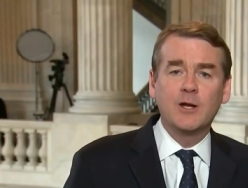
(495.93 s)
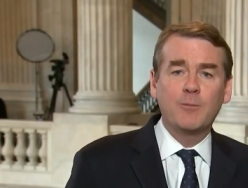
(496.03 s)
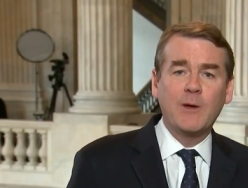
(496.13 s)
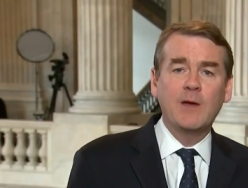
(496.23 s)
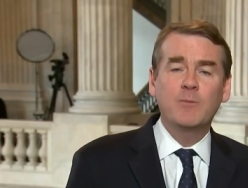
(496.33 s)
to
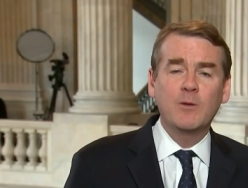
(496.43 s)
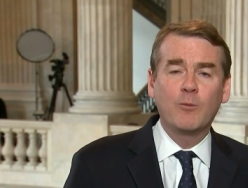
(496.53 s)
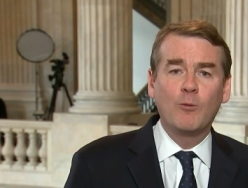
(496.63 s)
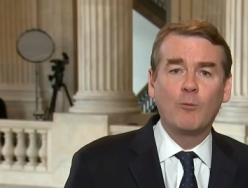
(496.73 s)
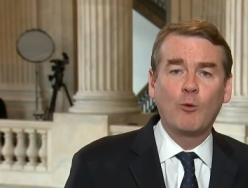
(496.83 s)
pay
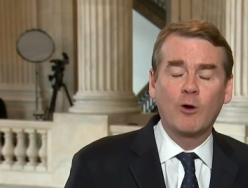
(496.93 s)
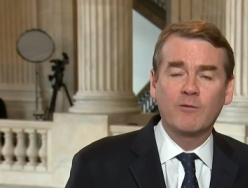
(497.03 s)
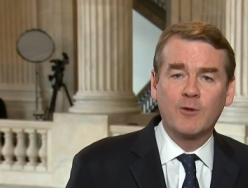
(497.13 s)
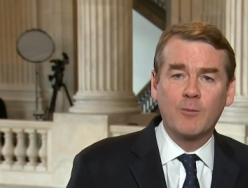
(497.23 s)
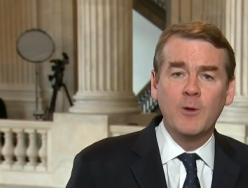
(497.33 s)
people more
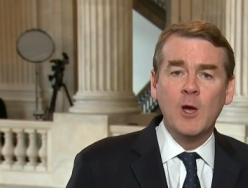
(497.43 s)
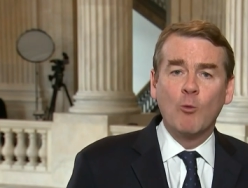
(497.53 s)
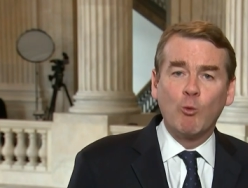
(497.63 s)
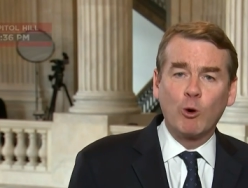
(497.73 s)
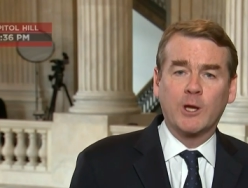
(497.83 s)
if they're
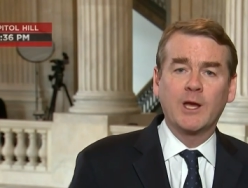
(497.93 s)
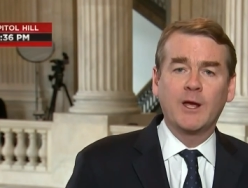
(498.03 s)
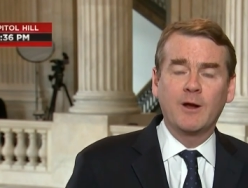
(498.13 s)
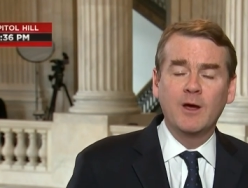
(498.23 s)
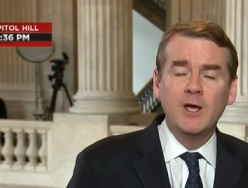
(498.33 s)
working
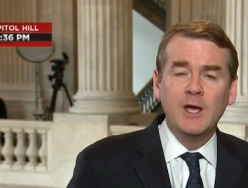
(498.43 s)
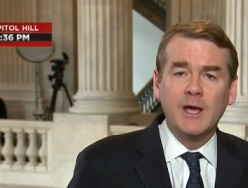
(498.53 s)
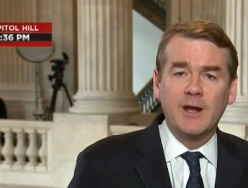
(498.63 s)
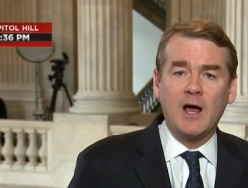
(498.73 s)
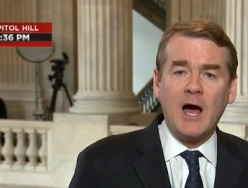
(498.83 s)
in a
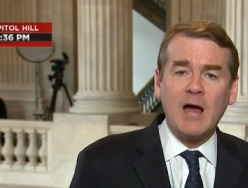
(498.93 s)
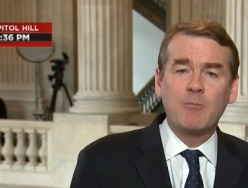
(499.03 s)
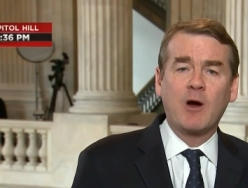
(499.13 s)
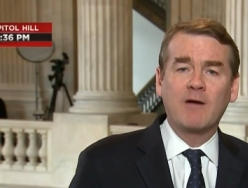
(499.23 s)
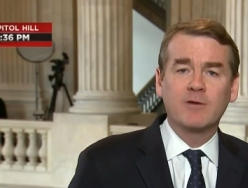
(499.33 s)
in a high
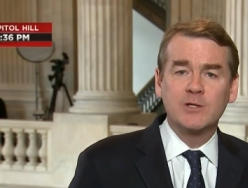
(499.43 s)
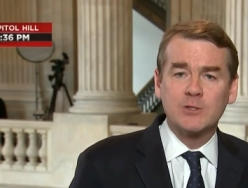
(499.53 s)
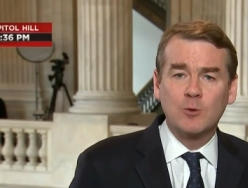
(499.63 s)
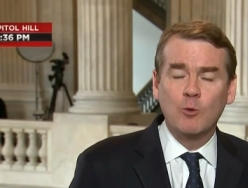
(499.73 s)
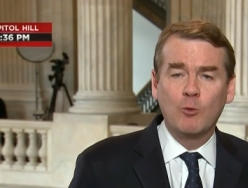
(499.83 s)
poverty
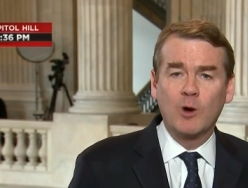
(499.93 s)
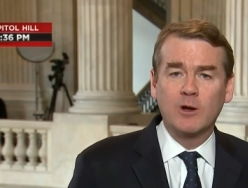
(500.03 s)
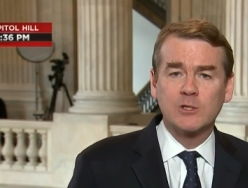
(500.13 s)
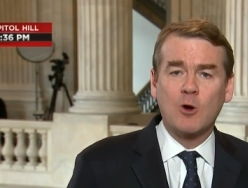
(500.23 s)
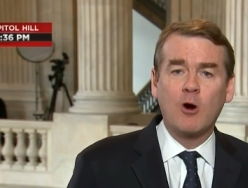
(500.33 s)
school where
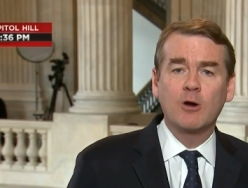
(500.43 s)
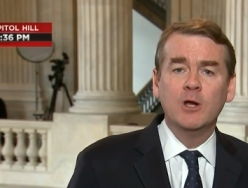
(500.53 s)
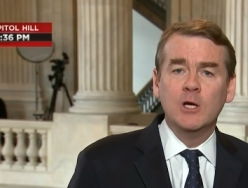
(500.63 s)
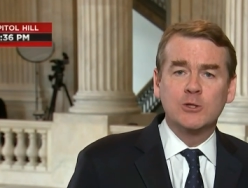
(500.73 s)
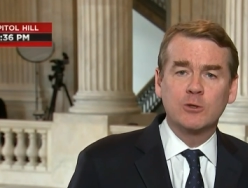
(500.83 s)
it's hard
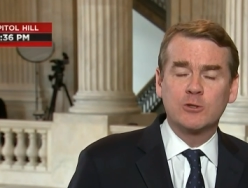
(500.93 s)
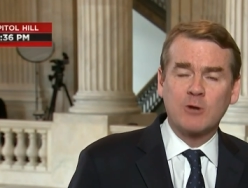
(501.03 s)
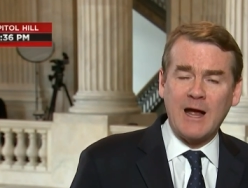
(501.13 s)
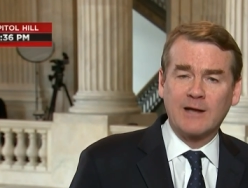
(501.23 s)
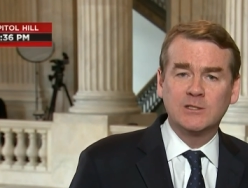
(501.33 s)
to
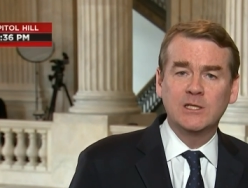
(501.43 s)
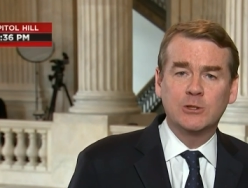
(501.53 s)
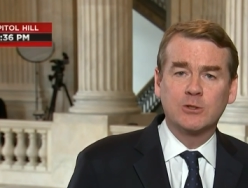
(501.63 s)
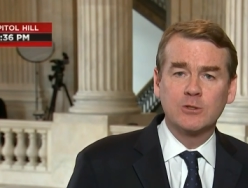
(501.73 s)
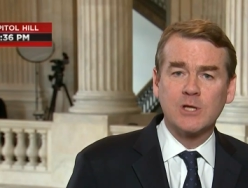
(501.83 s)
attract
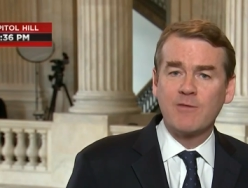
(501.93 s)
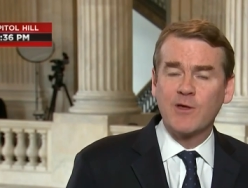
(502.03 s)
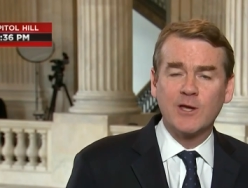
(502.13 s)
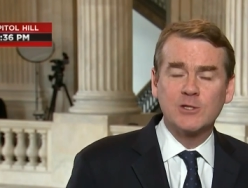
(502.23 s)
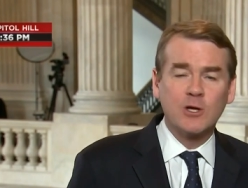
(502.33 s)
teachers. I
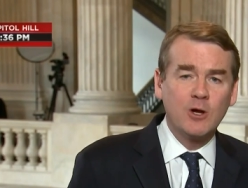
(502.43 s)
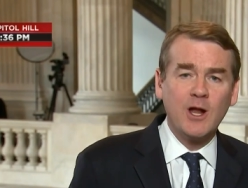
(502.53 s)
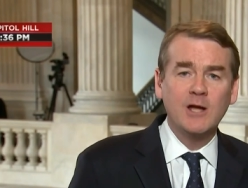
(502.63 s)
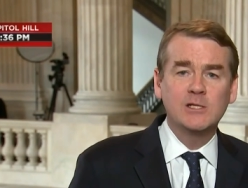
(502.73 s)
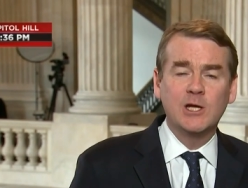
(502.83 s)
think it's a good
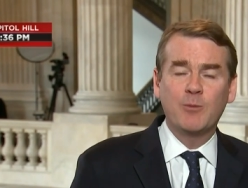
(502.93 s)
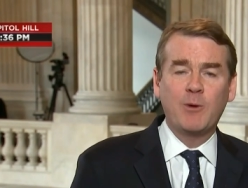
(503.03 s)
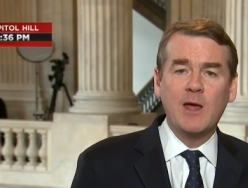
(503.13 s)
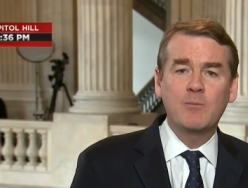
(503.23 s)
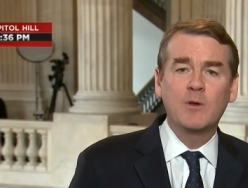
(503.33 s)
idea to
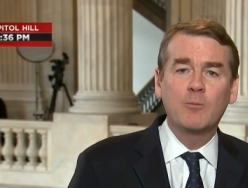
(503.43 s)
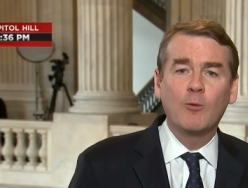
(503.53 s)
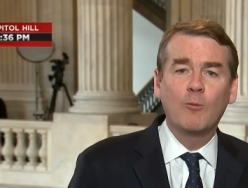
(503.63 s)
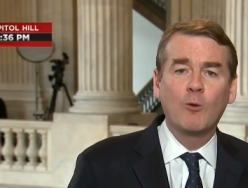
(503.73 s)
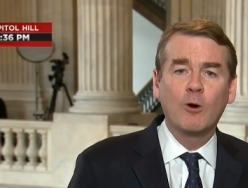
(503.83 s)
pay
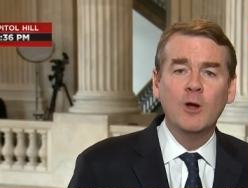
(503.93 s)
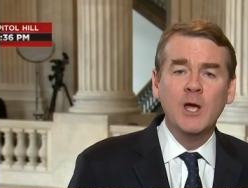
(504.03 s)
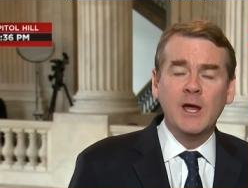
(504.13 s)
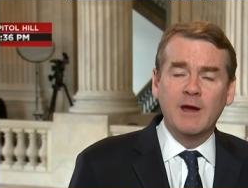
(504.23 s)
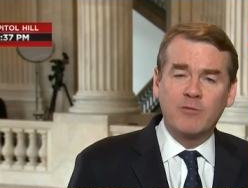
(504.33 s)
people more
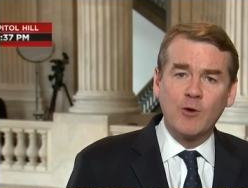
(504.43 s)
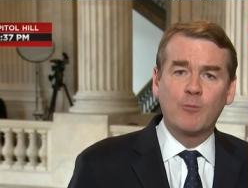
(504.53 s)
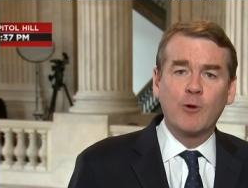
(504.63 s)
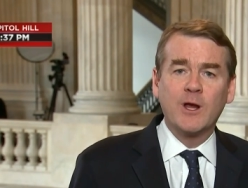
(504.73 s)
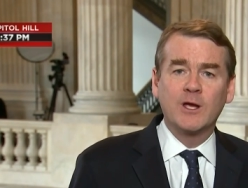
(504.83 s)
if they're
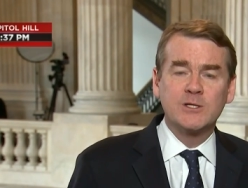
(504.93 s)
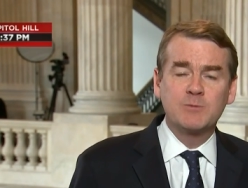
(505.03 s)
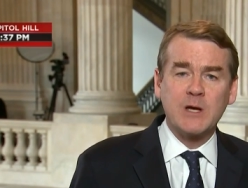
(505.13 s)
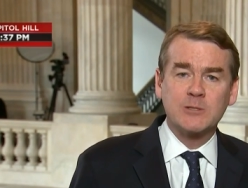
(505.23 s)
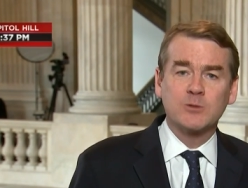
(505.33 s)
bringing a
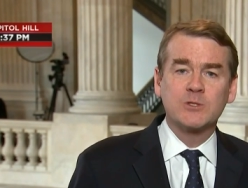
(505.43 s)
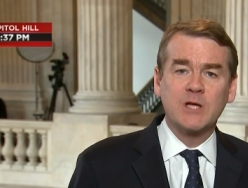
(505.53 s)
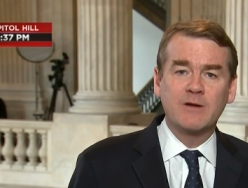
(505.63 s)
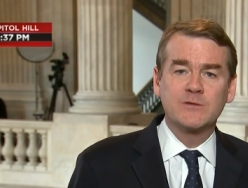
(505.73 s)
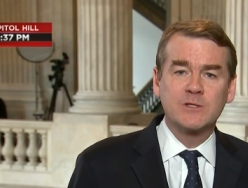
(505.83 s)
special
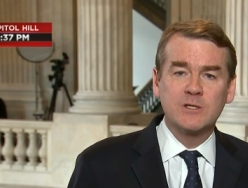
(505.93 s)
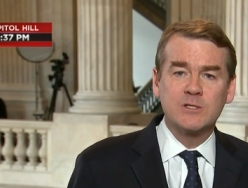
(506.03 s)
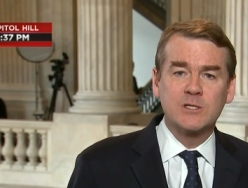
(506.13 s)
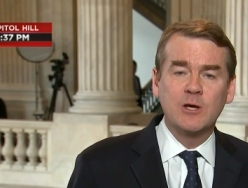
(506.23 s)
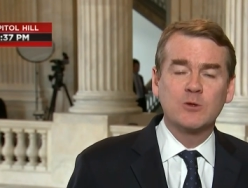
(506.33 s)
set of
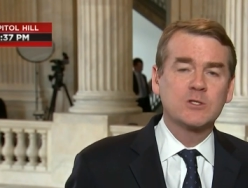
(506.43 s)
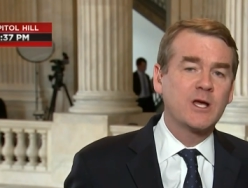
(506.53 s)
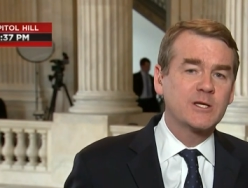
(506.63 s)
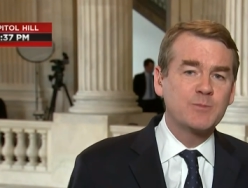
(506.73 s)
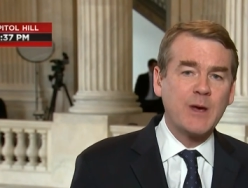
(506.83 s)
skills
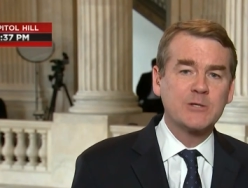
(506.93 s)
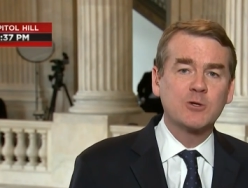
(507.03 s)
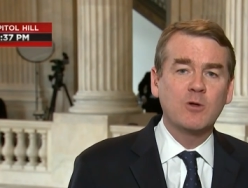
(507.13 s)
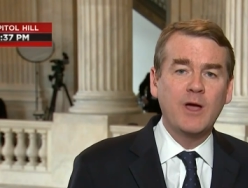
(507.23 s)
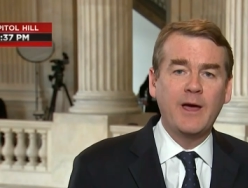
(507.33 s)
like
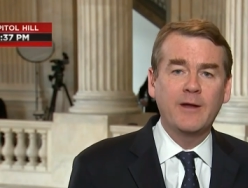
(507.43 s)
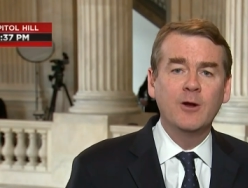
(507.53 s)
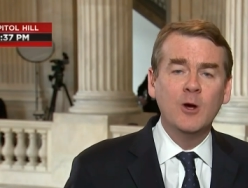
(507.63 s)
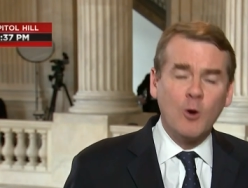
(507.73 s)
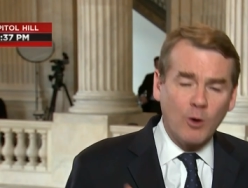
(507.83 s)
special ed
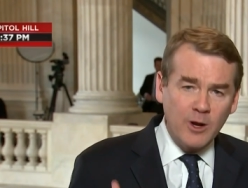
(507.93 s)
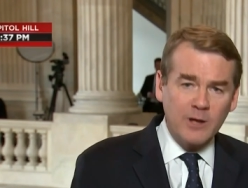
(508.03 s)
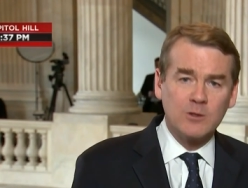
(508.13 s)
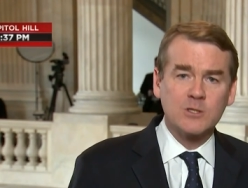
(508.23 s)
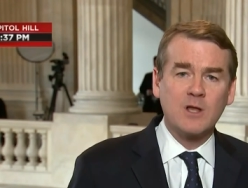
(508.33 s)
or
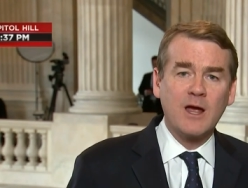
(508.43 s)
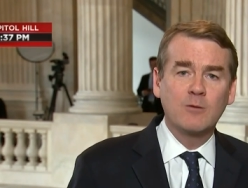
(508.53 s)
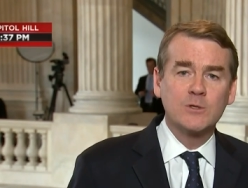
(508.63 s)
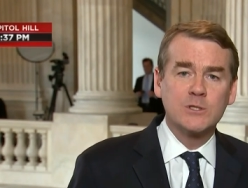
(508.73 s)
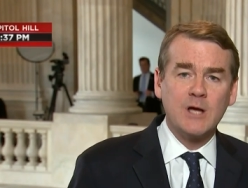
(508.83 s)
English
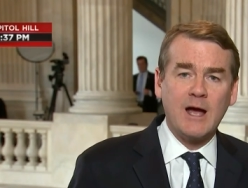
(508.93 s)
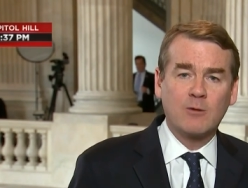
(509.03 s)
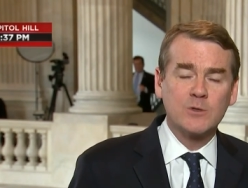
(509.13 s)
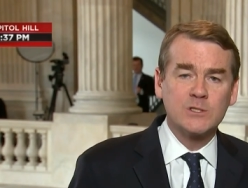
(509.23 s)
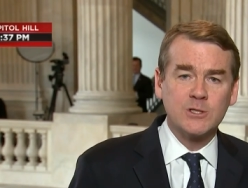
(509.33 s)
language
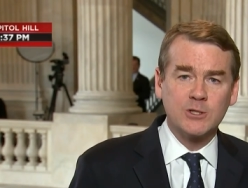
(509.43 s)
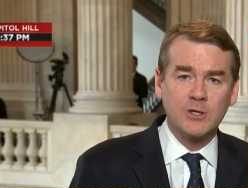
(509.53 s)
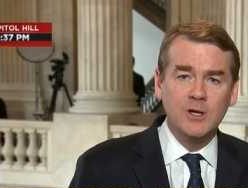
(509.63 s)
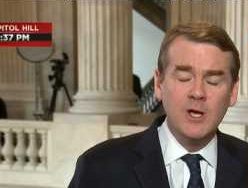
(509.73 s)
acquisition